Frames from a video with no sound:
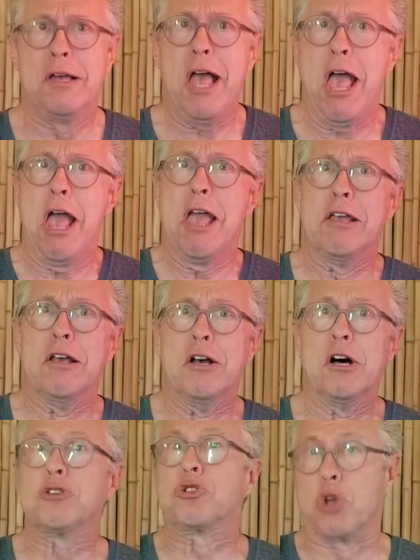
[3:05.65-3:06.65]
Hey,
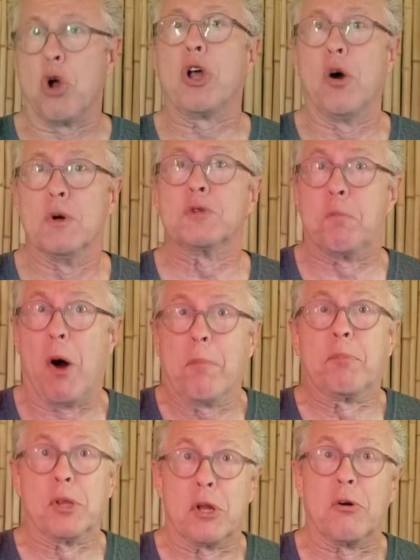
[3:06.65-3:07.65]
Ahsoka was
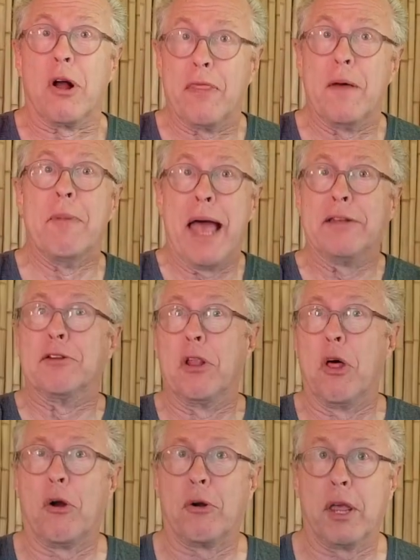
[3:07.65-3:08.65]
popular on The
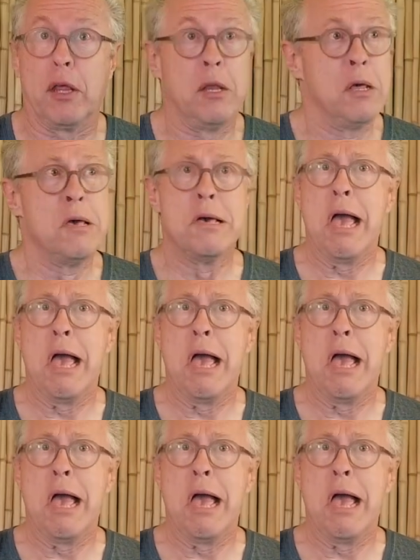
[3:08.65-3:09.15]
Mandalorian.